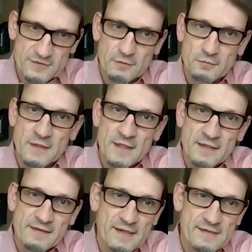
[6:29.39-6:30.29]
So
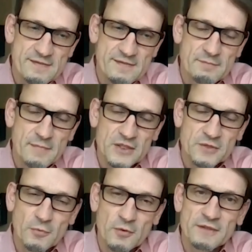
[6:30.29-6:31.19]
there's much
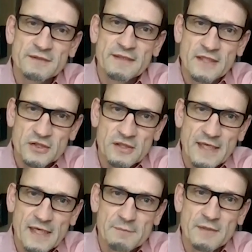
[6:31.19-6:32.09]
more international
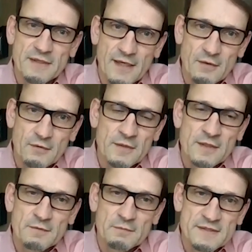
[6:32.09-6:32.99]
alignment now
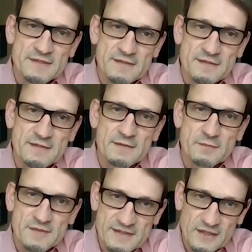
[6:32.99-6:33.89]
with such